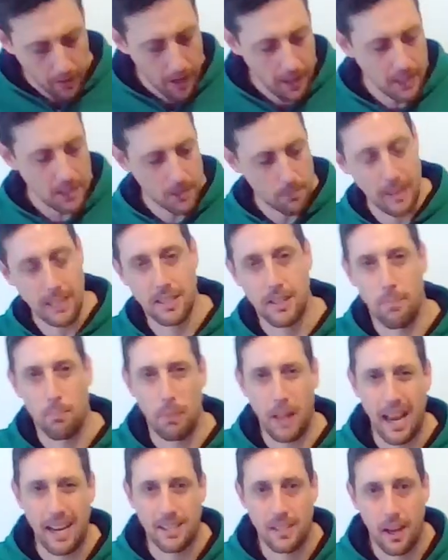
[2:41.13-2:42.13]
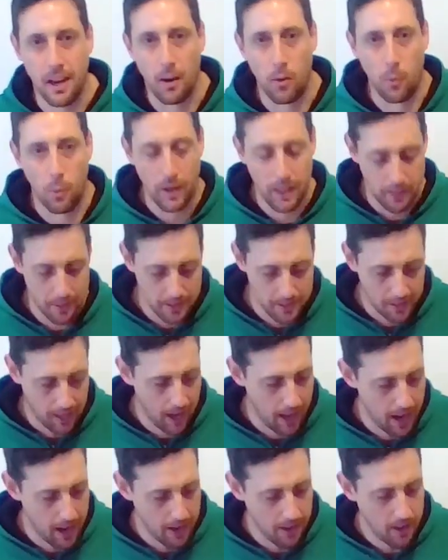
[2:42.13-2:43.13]
This means that black's going to win this
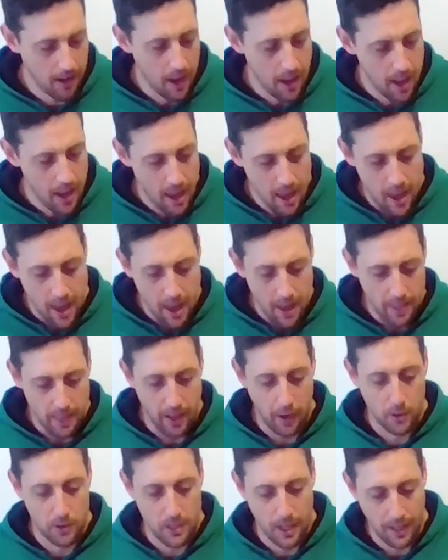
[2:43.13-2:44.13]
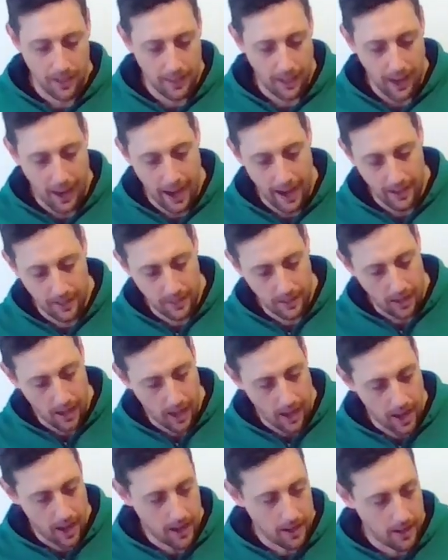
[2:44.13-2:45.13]
card. They'll take the act
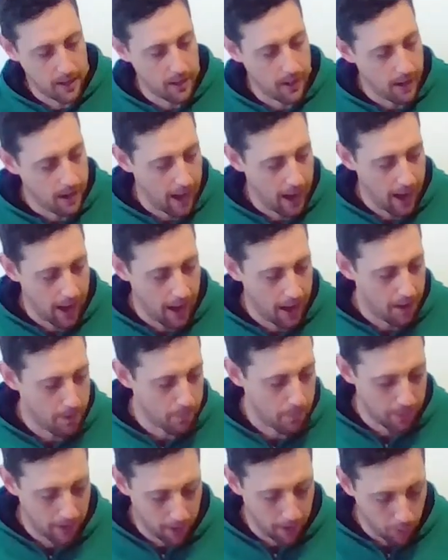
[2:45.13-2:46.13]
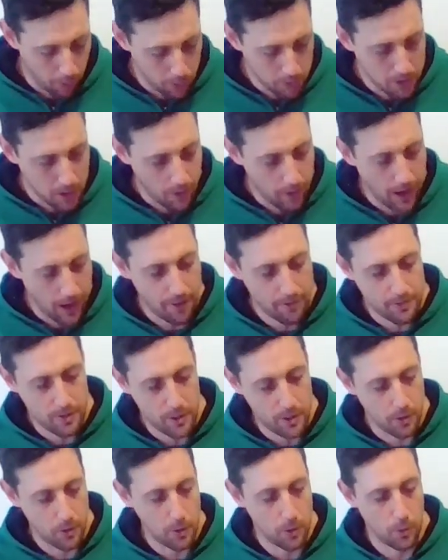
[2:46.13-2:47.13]
card, but they'll also have
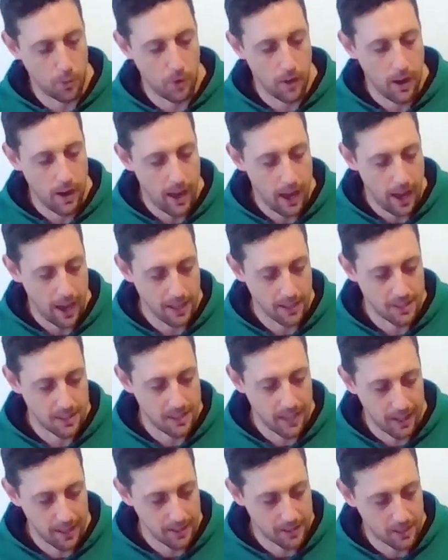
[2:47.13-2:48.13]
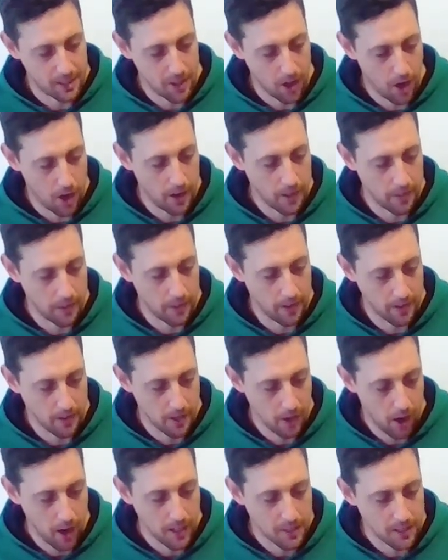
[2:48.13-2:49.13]
to set aside the
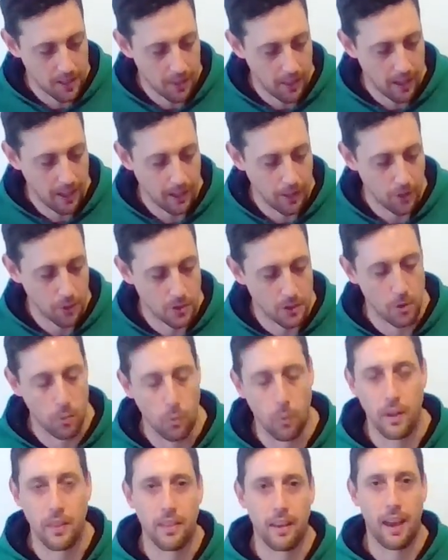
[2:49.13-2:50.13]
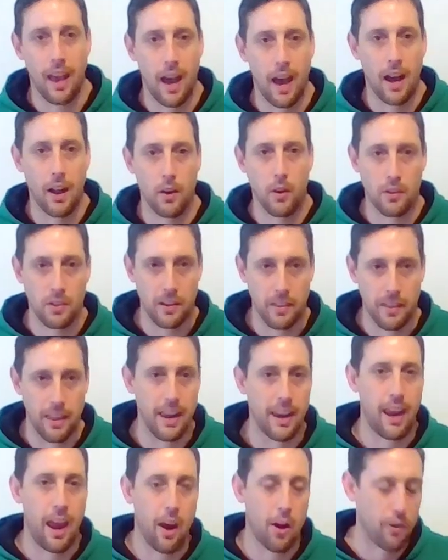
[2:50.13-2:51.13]
dice that they use to win the card onto
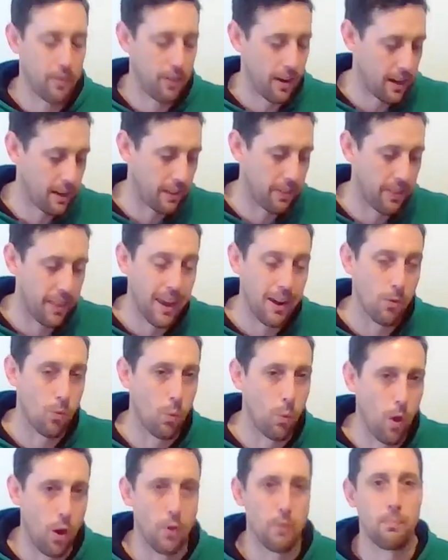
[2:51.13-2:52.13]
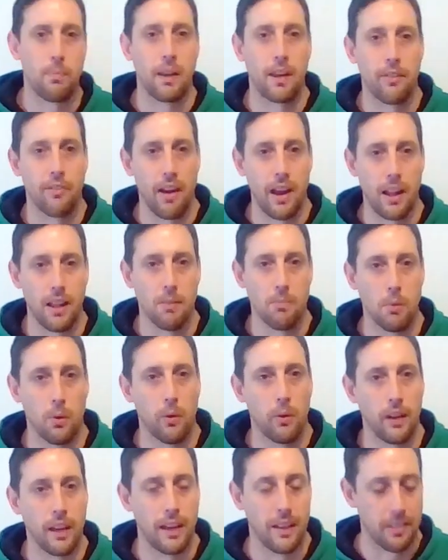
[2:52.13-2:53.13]
their caravan, and they won't be
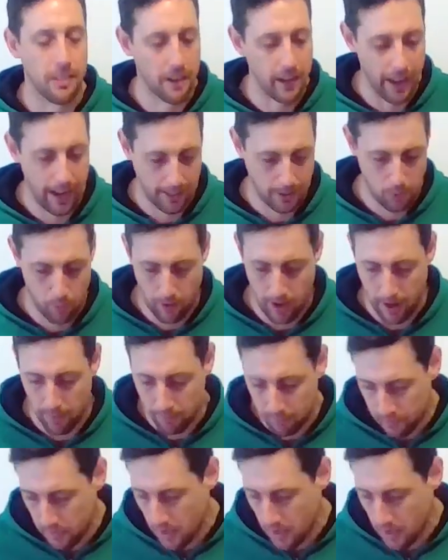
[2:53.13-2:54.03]
available in the next round.